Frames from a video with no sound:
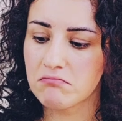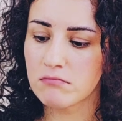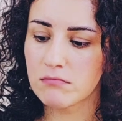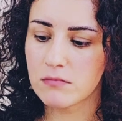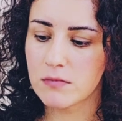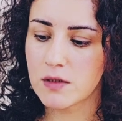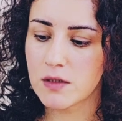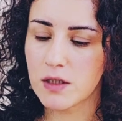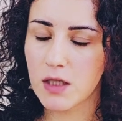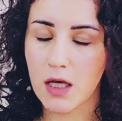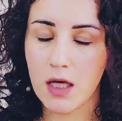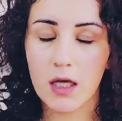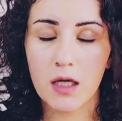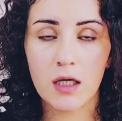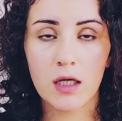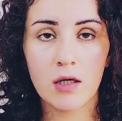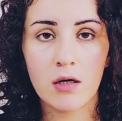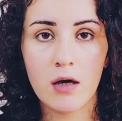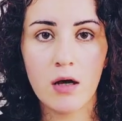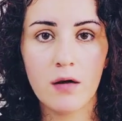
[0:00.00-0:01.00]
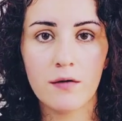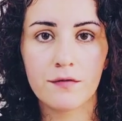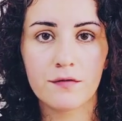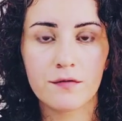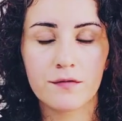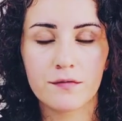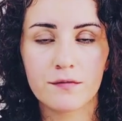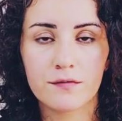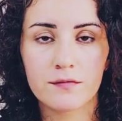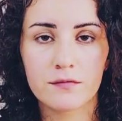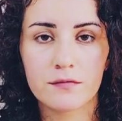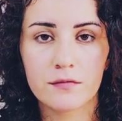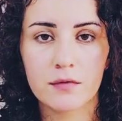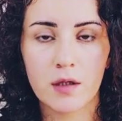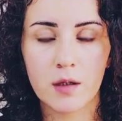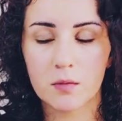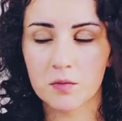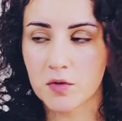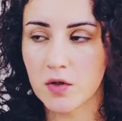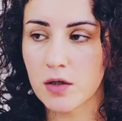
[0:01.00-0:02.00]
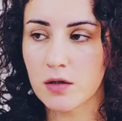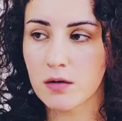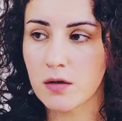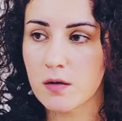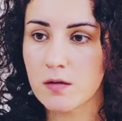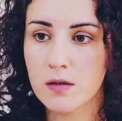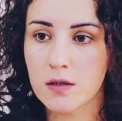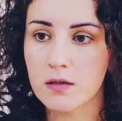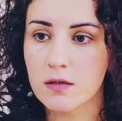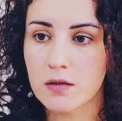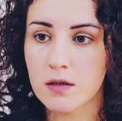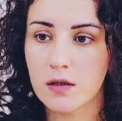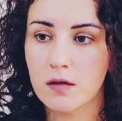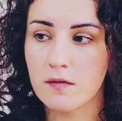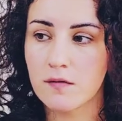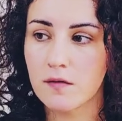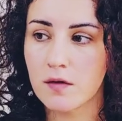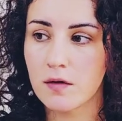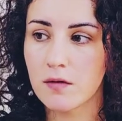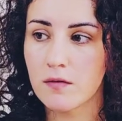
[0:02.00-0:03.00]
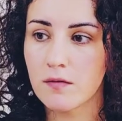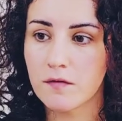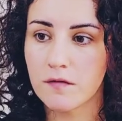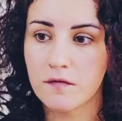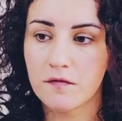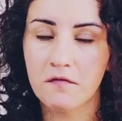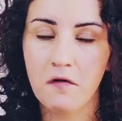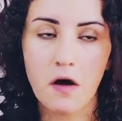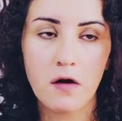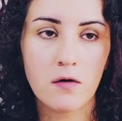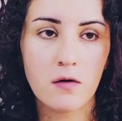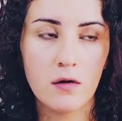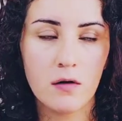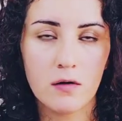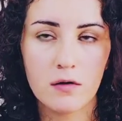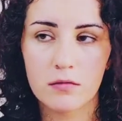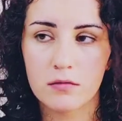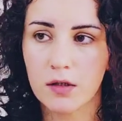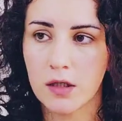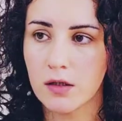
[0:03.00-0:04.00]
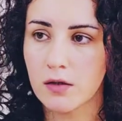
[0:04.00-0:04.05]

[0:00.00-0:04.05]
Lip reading: saying enough. I'm not going to give you fuck all. And